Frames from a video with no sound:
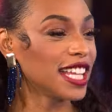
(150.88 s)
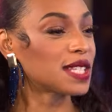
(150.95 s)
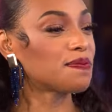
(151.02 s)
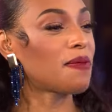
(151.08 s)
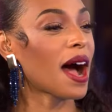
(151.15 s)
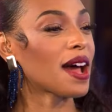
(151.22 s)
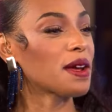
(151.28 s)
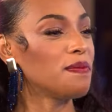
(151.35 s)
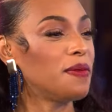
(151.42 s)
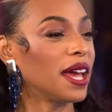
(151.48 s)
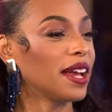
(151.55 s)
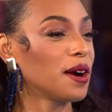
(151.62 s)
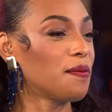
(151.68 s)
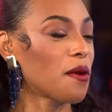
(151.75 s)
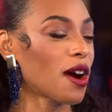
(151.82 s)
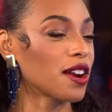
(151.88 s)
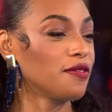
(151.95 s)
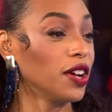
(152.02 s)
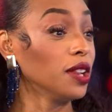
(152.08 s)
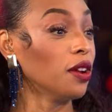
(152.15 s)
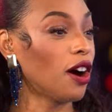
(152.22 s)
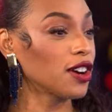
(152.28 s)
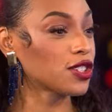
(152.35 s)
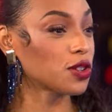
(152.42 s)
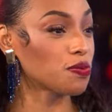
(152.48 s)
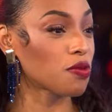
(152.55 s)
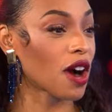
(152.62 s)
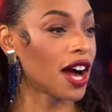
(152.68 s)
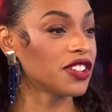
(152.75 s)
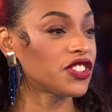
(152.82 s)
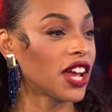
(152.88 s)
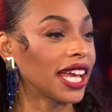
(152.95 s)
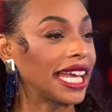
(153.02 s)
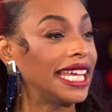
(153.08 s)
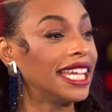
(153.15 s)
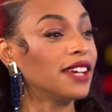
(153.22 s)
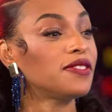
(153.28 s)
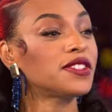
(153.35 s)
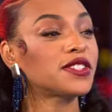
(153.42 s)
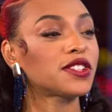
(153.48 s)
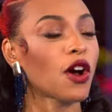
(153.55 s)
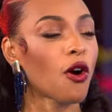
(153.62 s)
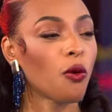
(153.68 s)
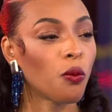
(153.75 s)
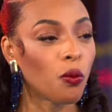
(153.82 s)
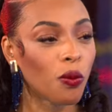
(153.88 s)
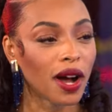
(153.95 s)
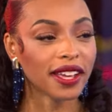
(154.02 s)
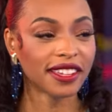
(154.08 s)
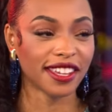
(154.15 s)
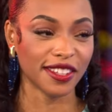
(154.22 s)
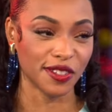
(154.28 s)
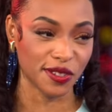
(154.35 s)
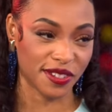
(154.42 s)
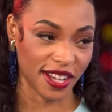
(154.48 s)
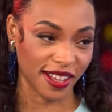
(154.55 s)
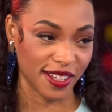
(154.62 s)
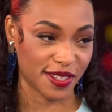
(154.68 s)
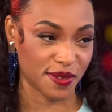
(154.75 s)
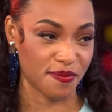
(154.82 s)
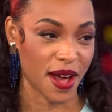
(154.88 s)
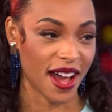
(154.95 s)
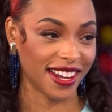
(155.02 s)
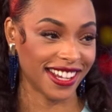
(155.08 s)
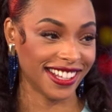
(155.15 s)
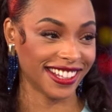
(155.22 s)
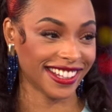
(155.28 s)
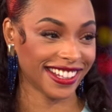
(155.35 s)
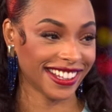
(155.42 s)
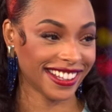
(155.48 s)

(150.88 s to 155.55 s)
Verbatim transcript: Is Bada Bing a part of a larger project? And if so, what can you tell us about it?